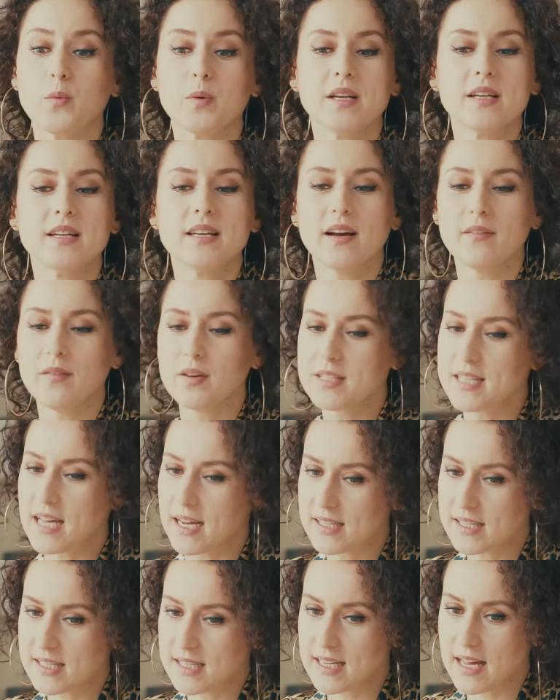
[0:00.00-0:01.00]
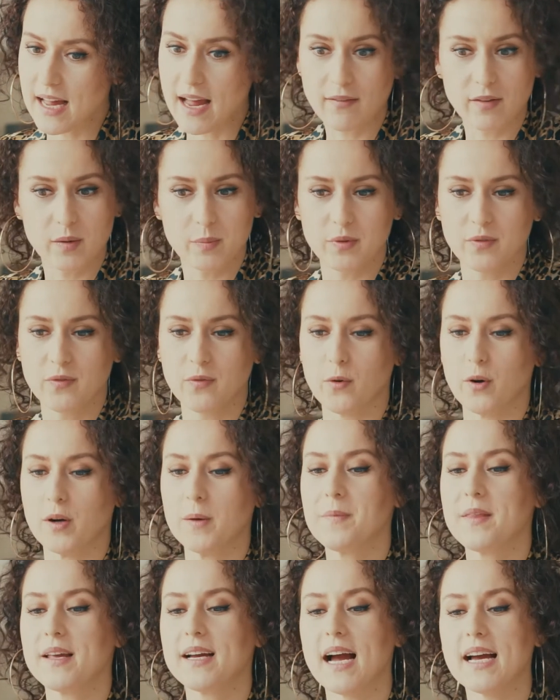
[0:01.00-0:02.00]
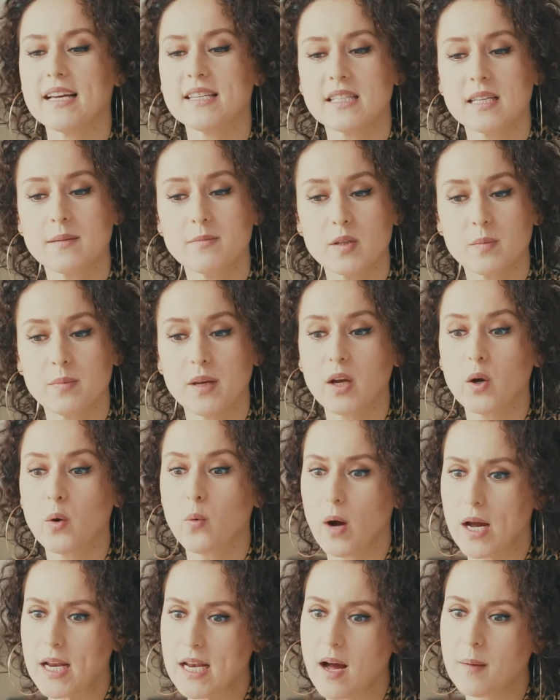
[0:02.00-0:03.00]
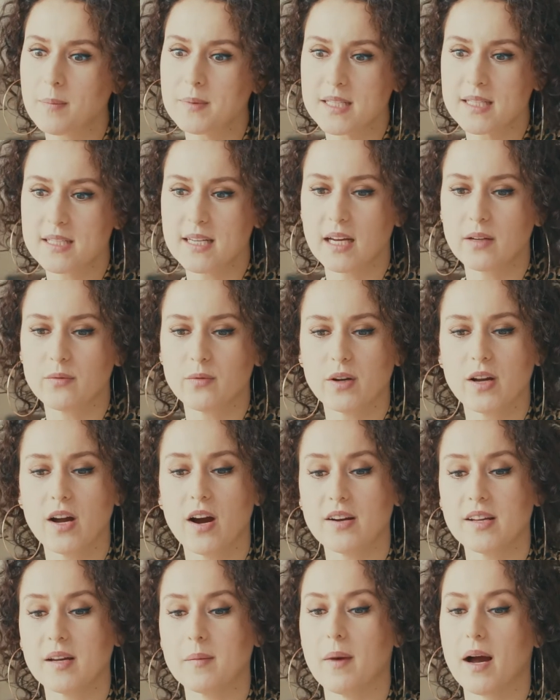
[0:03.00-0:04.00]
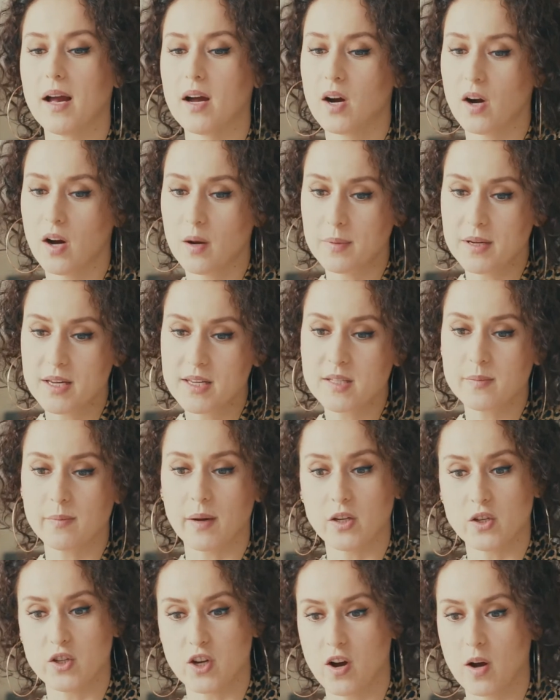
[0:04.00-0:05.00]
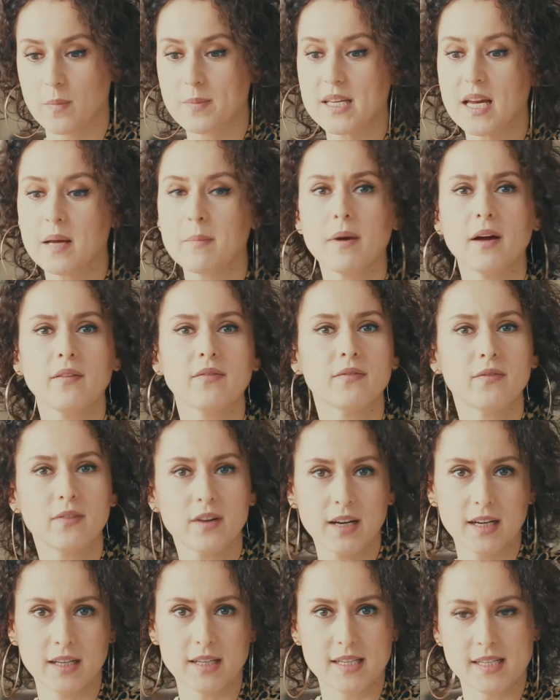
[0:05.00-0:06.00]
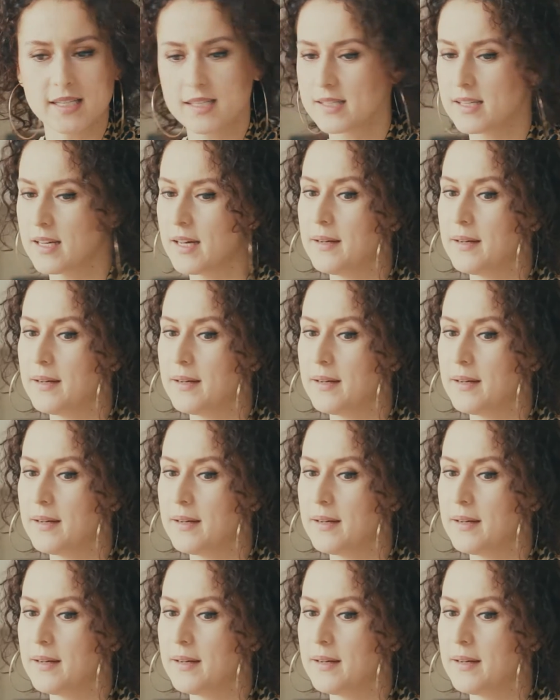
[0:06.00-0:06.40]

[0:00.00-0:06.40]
we never texted ever before, the guy seemed to be quite up to date regarding my hobbies, my jobs, and my friends.